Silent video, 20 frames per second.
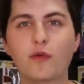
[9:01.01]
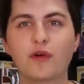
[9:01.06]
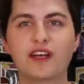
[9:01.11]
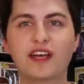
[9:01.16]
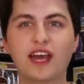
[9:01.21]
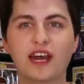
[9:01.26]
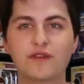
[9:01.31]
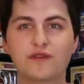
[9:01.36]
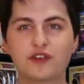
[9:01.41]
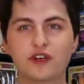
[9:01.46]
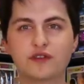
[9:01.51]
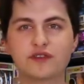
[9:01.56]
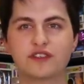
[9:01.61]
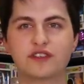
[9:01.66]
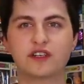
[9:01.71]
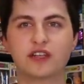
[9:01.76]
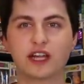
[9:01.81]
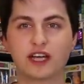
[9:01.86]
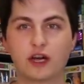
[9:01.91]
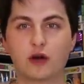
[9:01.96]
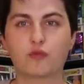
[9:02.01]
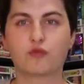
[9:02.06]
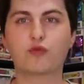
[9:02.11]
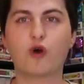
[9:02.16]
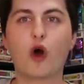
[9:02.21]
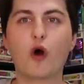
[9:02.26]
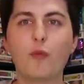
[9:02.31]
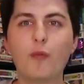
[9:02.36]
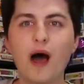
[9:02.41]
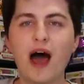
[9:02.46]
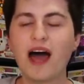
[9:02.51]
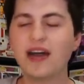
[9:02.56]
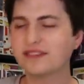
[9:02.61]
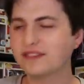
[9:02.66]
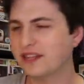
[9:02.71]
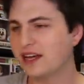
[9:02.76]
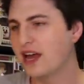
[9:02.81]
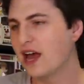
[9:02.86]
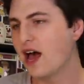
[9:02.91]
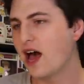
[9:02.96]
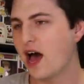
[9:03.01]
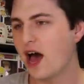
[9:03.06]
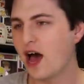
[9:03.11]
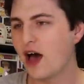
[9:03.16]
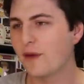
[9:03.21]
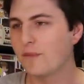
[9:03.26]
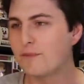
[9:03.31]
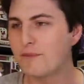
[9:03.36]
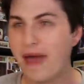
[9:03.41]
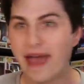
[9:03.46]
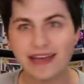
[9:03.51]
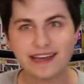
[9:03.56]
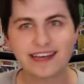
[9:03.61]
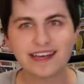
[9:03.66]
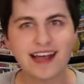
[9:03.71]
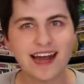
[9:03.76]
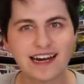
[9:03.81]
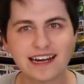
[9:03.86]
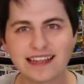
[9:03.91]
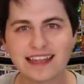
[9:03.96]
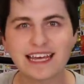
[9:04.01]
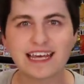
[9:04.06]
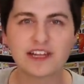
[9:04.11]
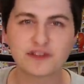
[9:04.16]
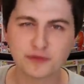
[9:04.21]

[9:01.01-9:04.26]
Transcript: where he kind of turns into like a robot mech kind of thing.